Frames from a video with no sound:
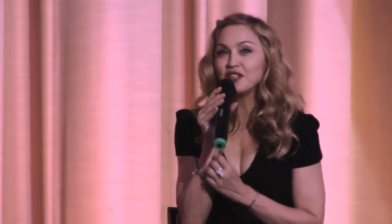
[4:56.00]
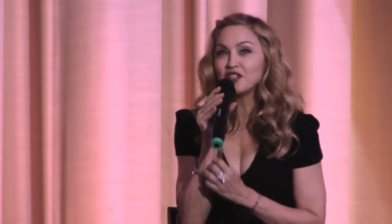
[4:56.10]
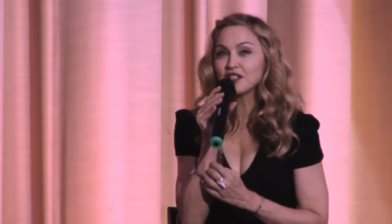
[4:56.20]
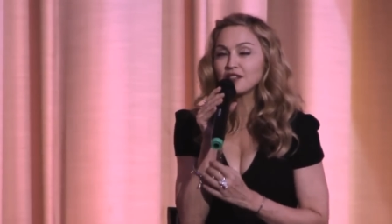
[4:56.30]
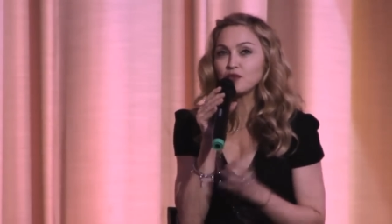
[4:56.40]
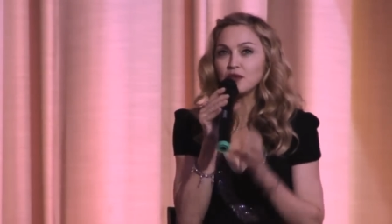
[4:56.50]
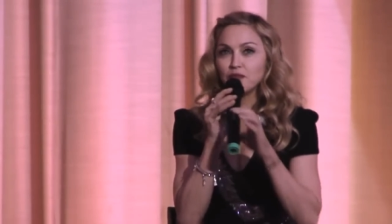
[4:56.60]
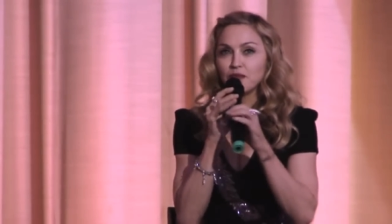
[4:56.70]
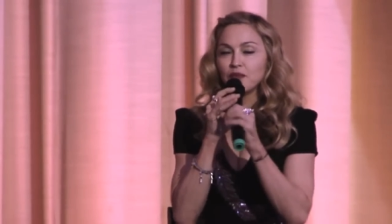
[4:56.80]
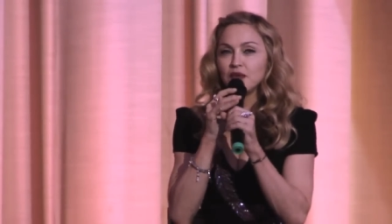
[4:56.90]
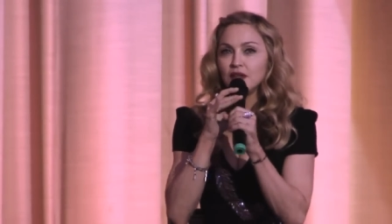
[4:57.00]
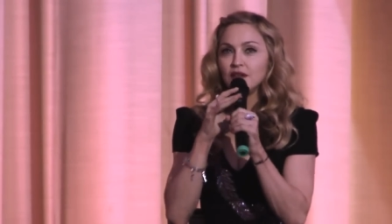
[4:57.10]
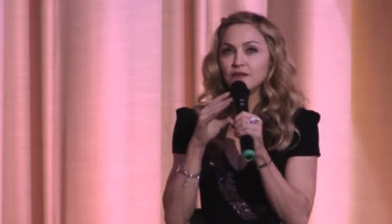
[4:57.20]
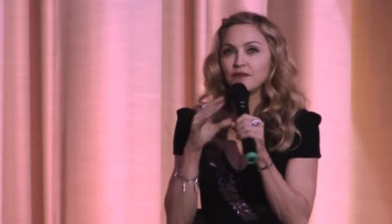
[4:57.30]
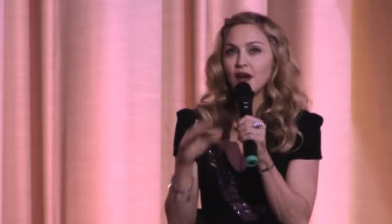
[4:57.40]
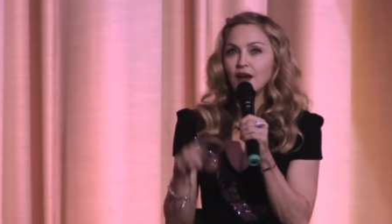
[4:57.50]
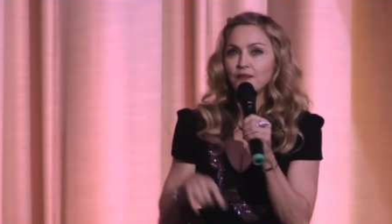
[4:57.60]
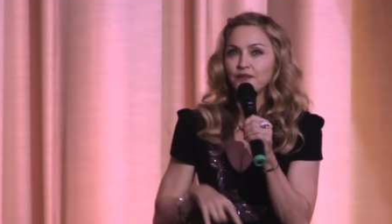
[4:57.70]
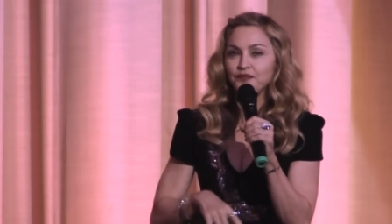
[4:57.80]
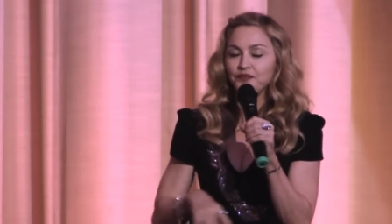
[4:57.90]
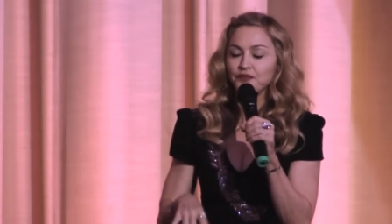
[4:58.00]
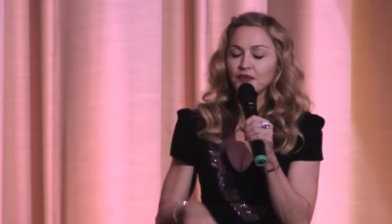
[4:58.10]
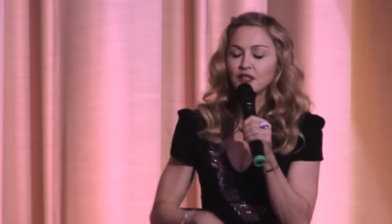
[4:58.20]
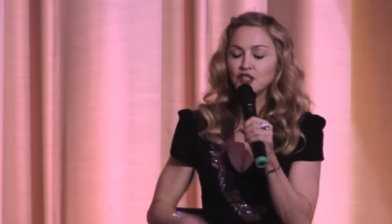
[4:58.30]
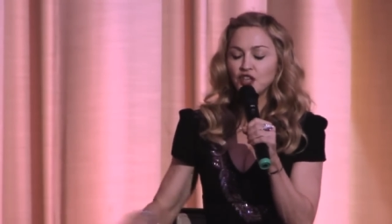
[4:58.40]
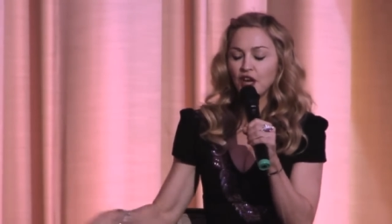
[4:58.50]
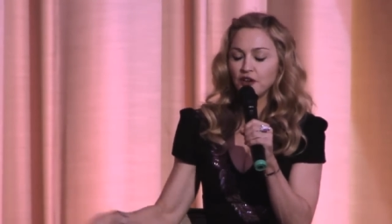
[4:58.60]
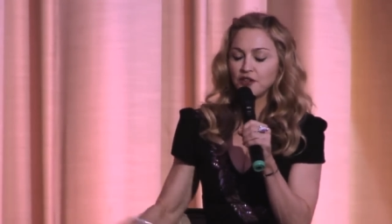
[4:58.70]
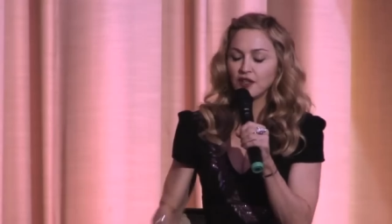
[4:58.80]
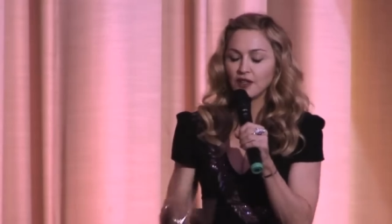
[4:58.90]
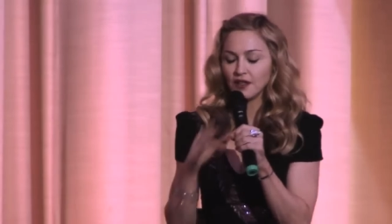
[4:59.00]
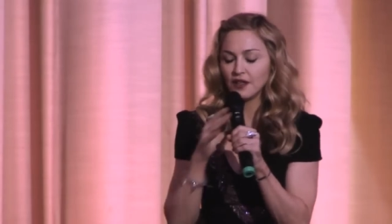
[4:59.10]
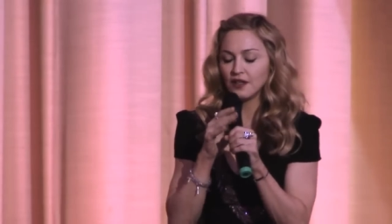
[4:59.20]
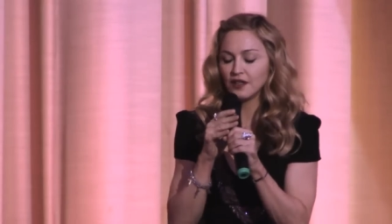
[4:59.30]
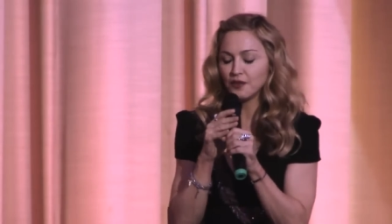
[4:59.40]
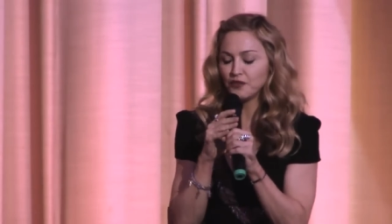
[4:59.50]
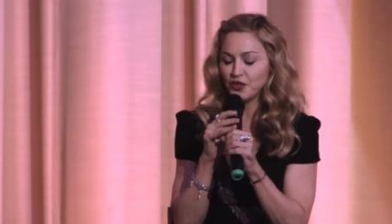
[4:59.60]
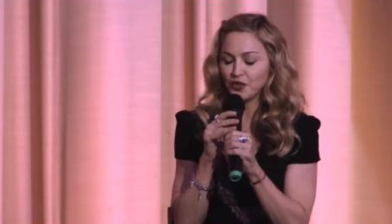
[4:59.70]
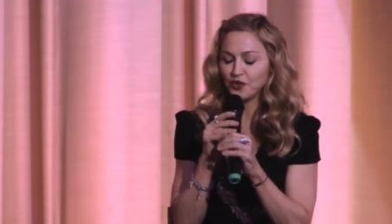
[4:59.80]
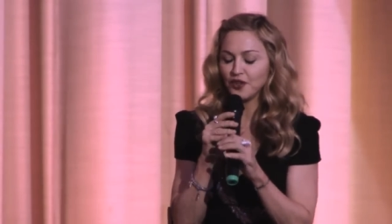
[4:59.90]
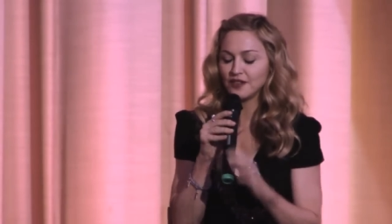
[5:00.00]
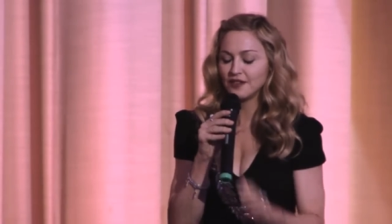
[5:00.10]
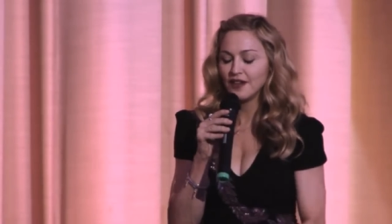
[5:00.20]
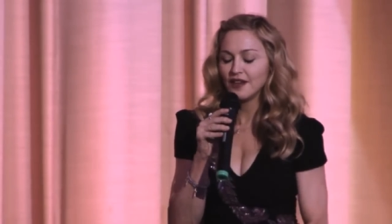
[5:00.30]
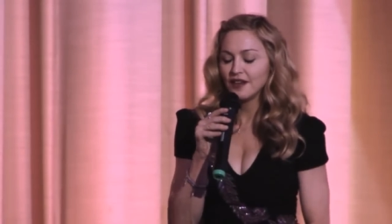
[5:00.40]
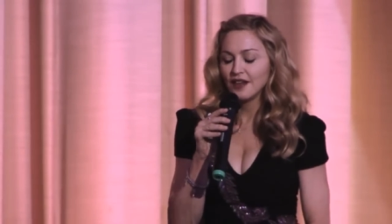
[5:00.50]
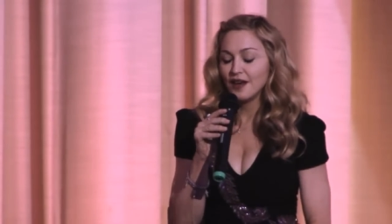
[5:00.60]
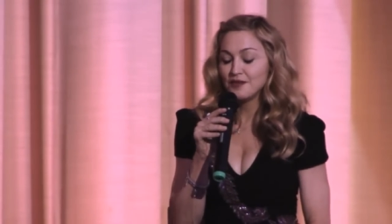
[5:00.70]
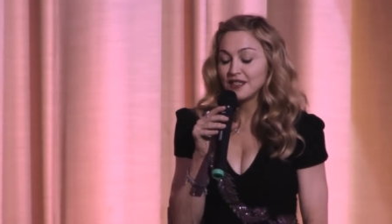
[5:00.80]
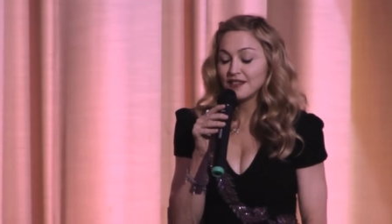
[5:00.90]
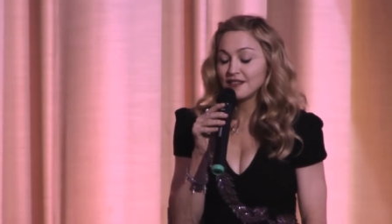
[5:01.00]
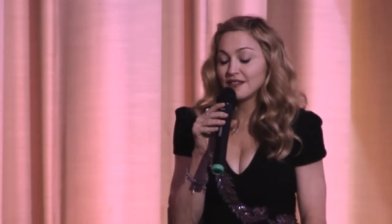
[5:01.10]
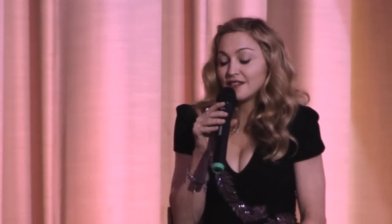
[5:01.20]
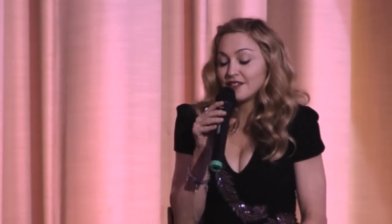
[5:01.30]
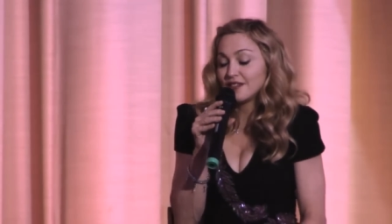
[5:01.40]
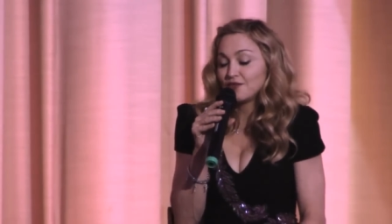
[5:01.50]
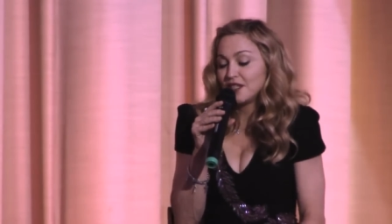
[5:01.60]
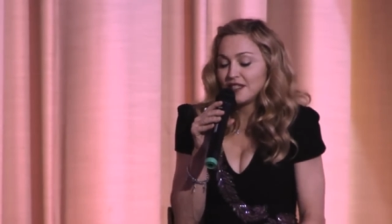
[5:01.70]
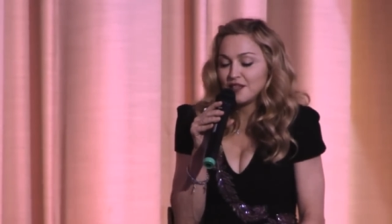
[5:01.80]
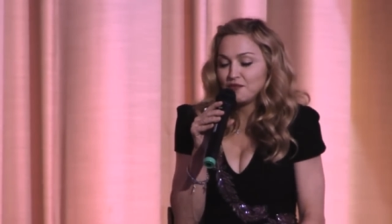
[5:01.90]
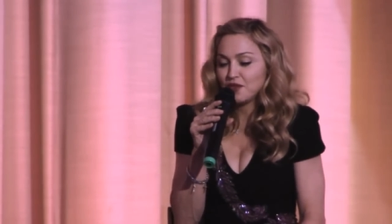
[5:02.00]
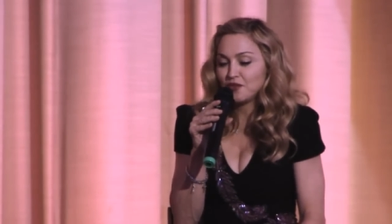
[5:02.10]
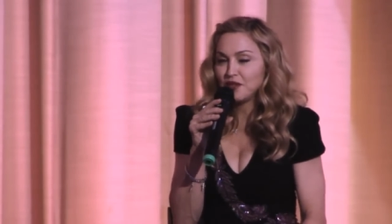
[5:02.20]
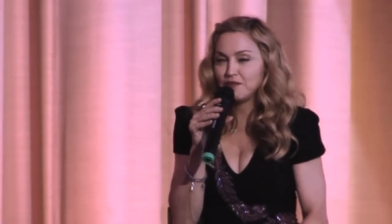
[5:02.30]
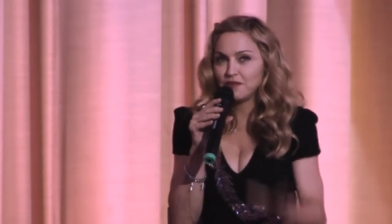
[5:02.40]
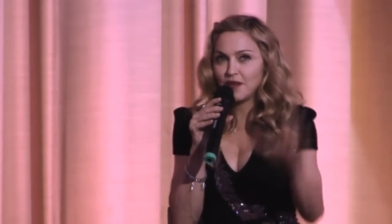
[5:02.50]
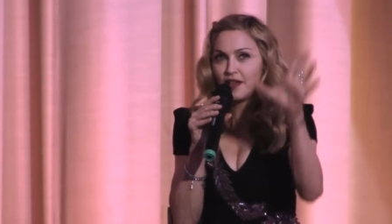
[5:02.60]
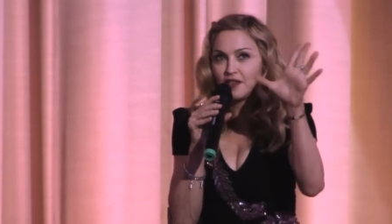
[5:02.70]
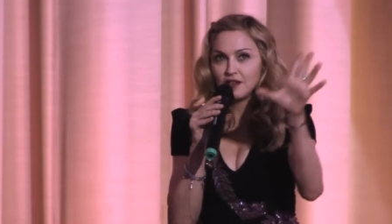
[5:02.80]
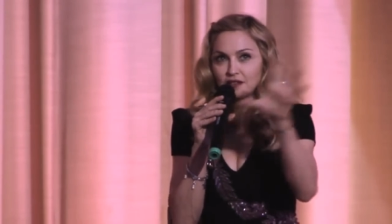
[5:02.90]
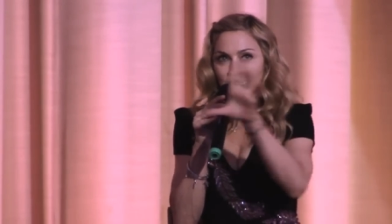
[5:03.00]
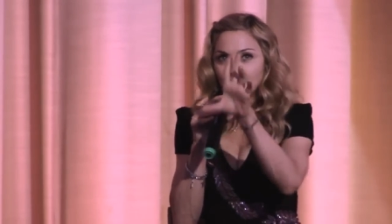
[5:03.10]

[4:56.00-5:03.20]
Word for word: we just, we, we um, shared a, a, computer and I mean, it's, it's really simple. We had the